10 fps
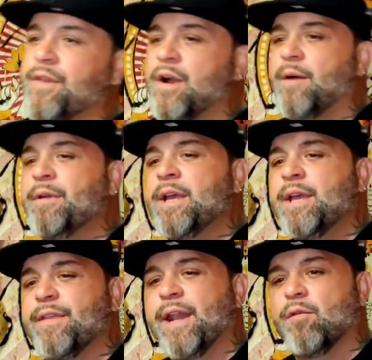
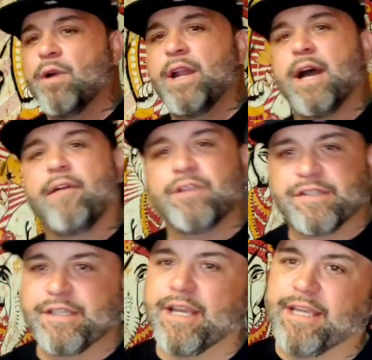Then it went,
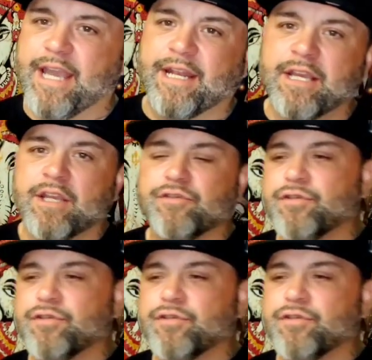obviously, again